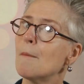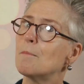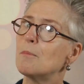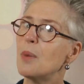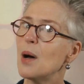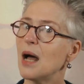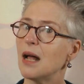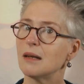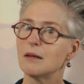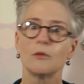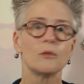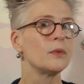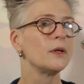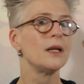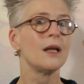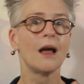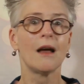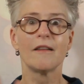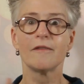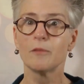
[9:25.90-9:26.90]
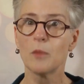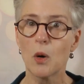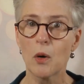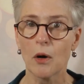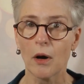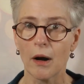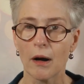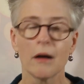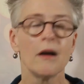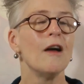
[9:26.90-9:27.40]
But we have
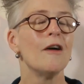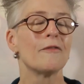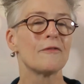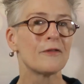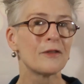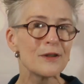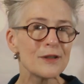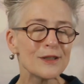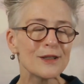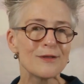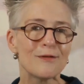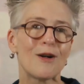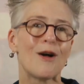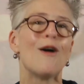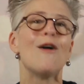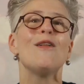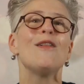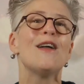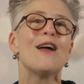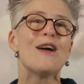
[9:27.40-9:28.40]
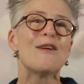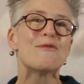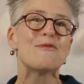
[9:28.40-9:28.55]
more. First of all,